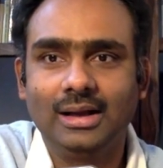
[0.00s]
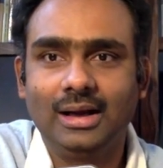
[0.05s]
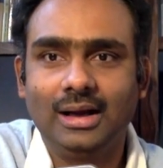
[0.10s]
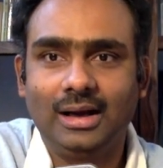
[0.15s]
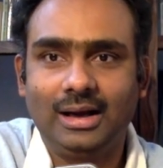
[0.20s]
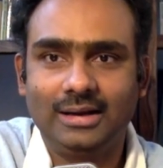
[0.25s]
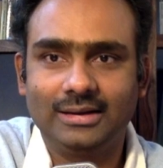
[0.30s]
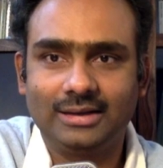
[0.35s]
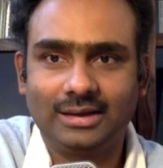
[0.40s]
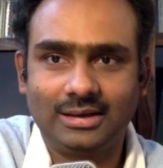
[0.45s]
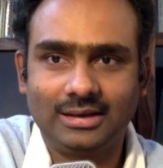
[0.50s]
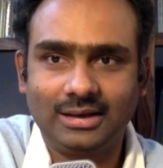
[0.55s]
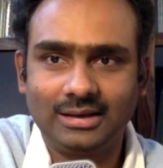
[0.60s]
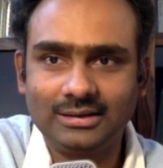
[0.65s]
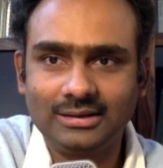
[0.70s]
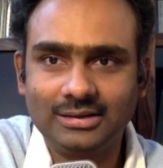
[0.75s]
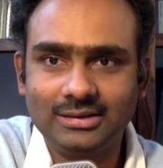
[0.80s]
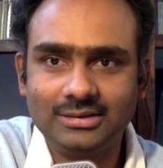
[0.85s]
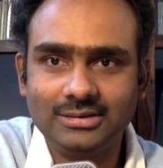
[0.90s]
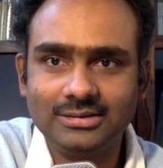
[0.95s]
and the
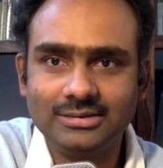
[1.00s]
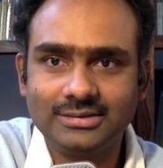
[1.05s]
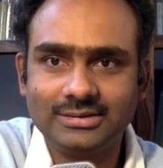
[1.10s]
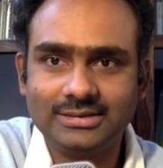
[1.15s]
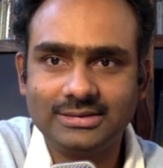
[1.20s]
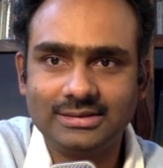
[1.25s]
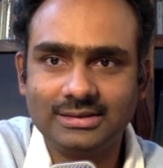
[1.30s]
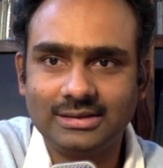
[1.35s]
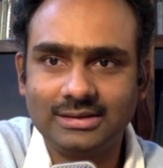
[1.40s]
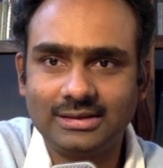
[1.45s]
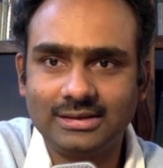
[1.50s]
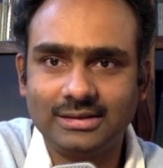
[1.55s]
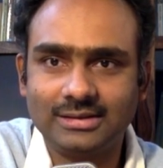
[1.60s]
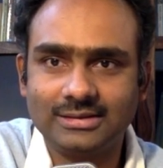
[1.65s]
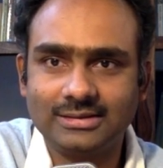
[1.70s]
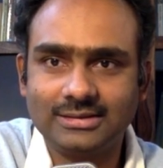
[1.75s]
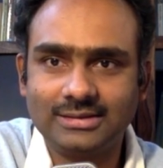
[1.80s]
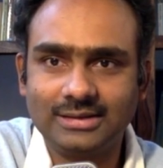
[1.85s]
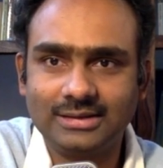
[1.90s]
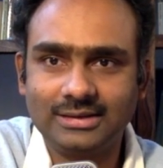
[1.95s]
another uh,
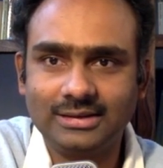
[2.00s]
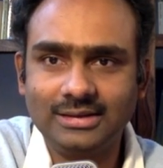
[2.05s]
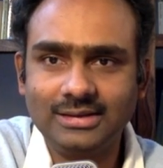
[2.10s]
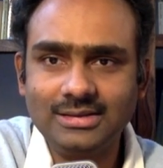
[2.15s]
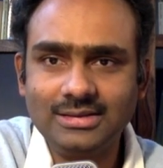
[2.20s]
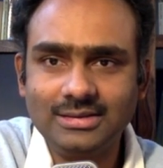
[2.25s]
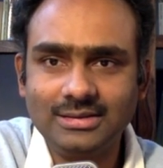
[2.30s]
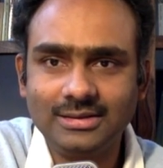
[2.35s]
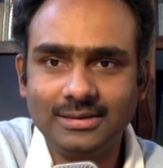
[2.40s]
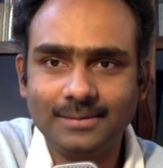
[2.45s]
set is